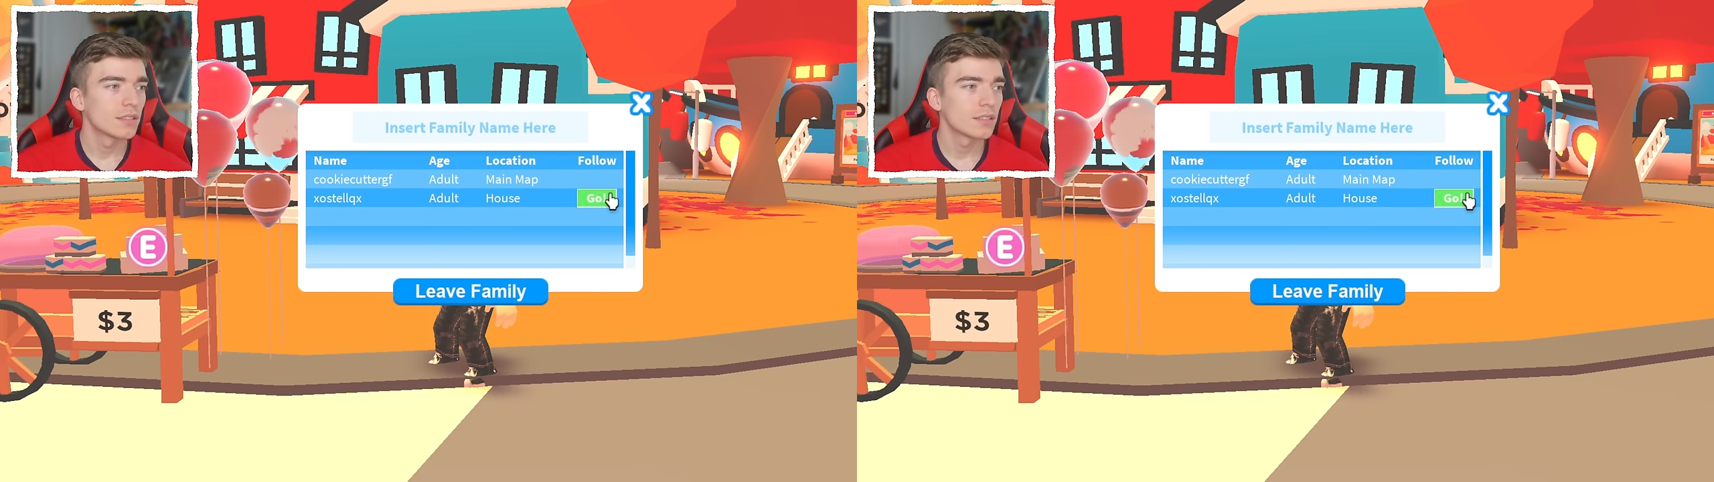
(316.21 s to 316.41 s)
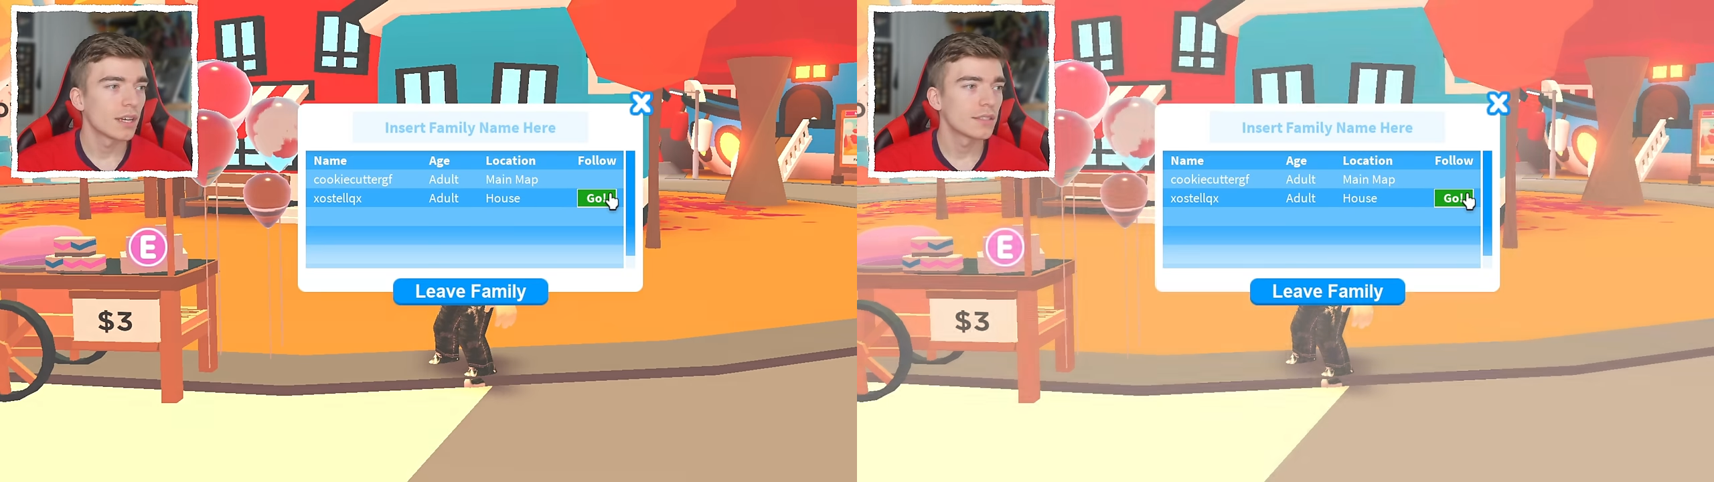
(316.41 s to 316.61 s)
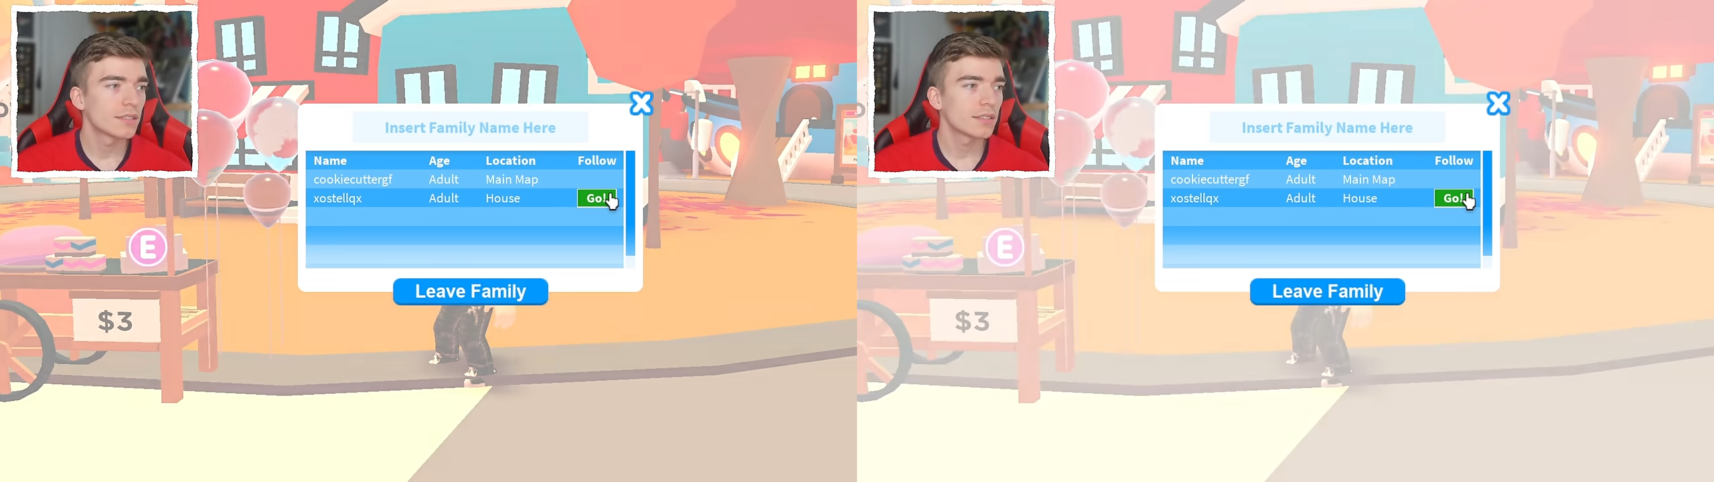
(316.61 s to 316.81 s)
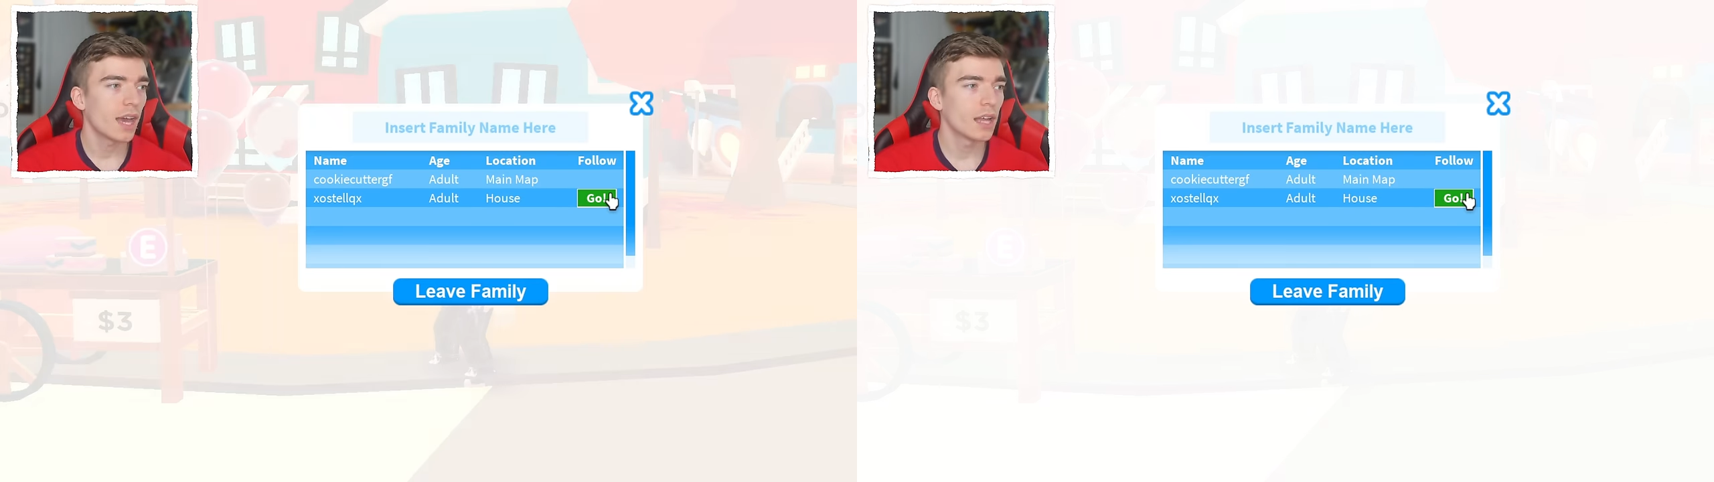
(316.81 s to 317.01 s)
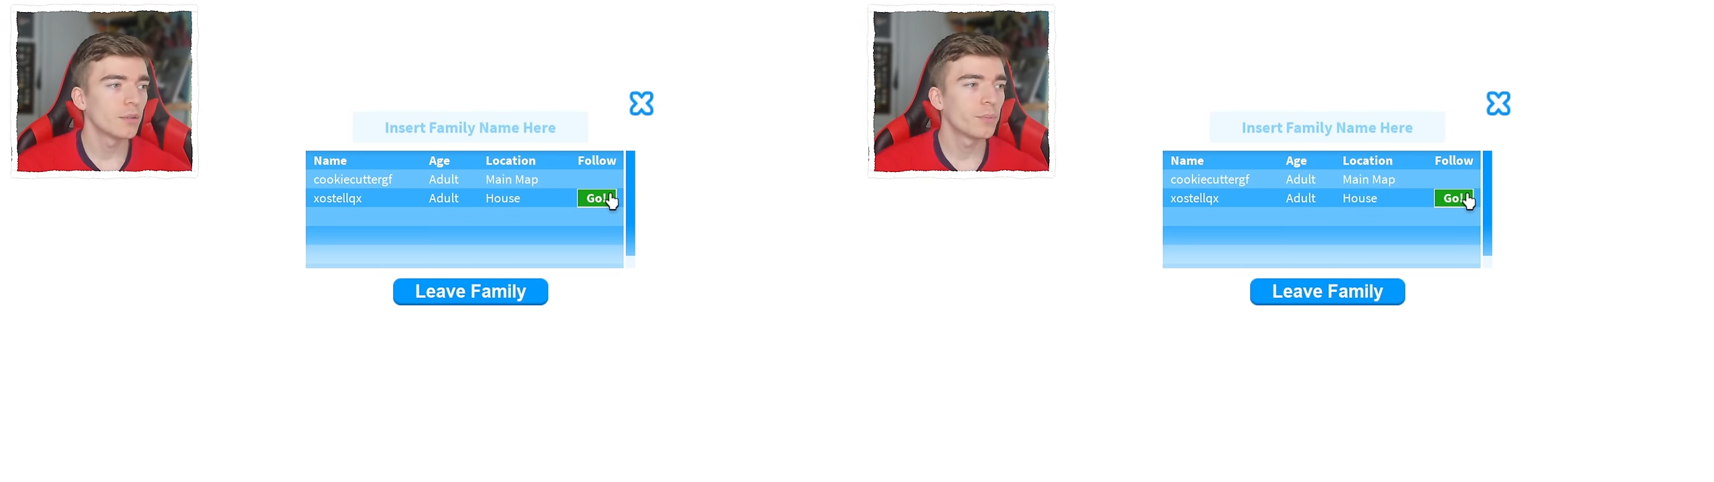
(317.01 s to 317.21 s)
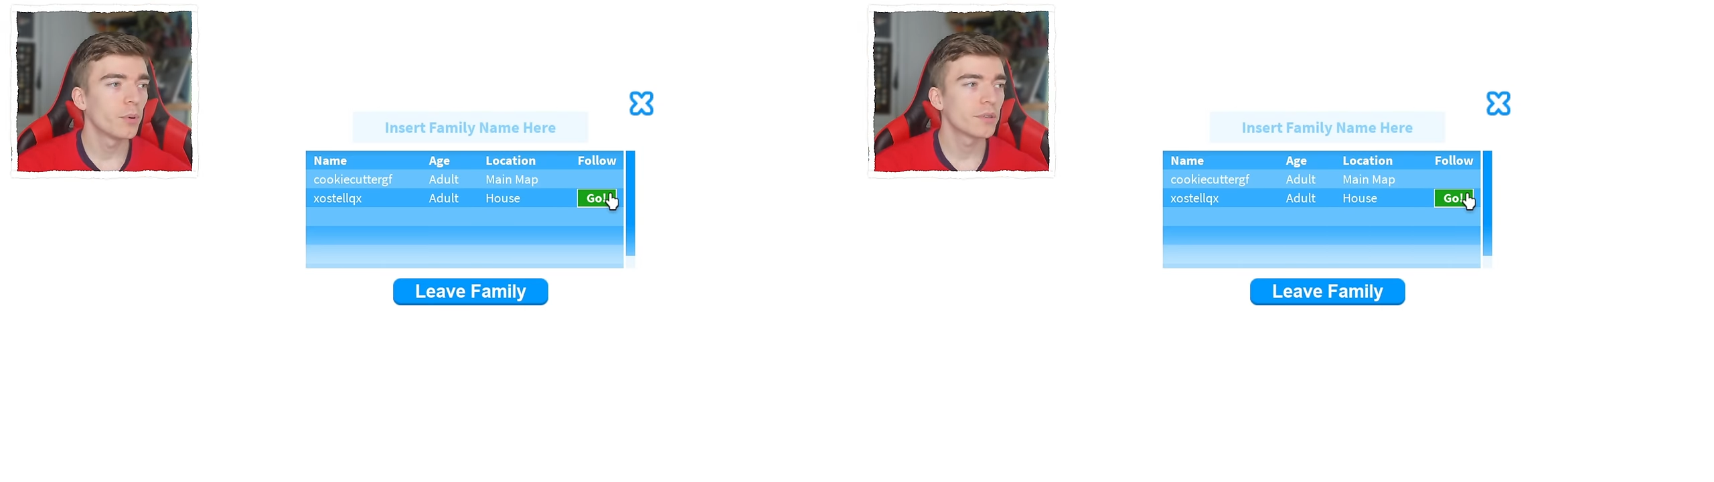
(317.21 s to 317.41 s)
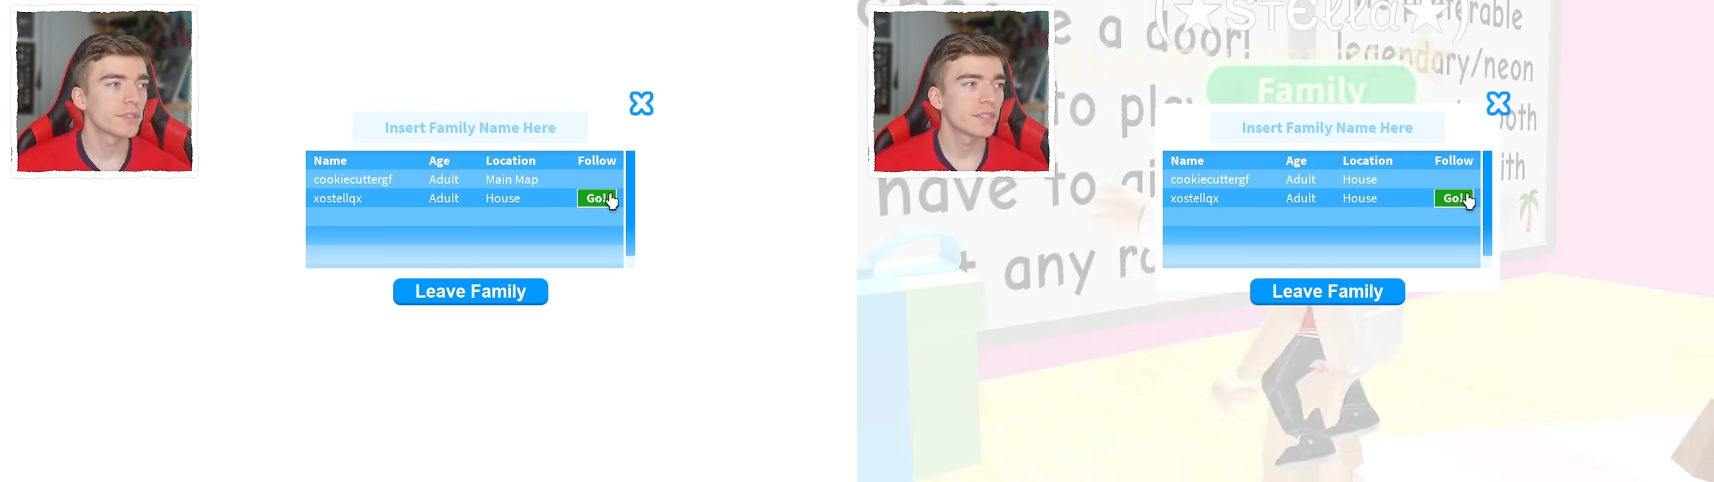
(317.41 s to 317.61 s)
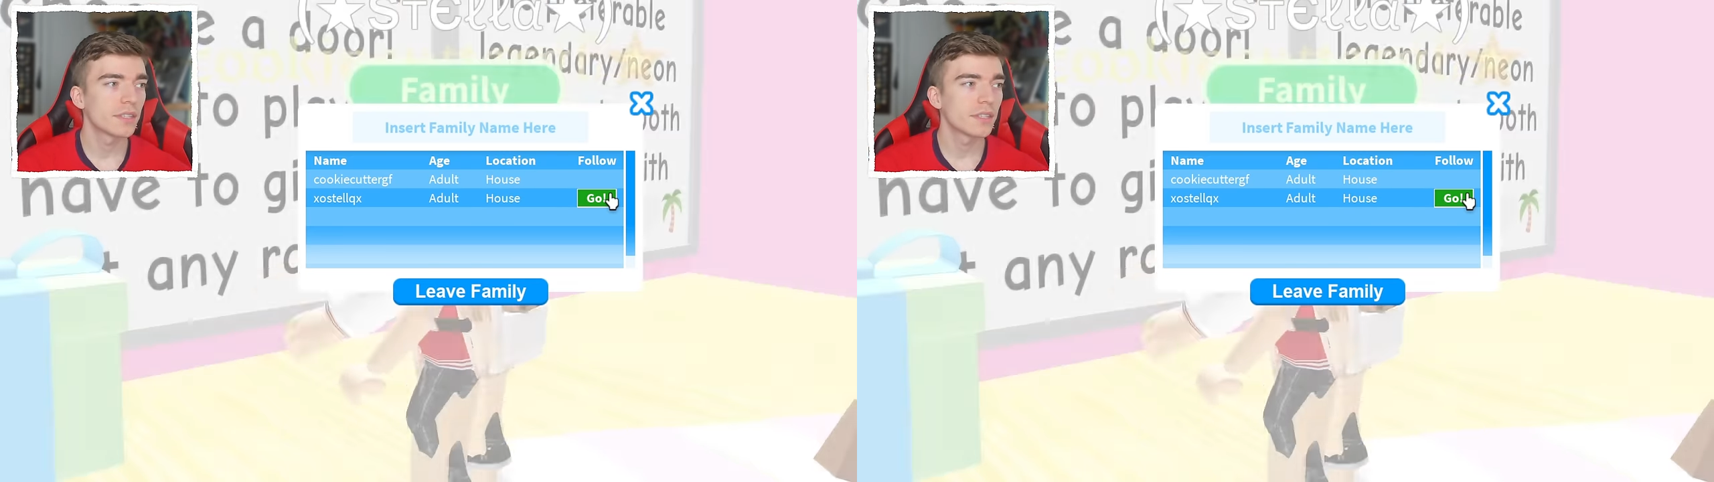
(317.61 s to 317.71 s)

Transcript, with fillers: So let's teleport to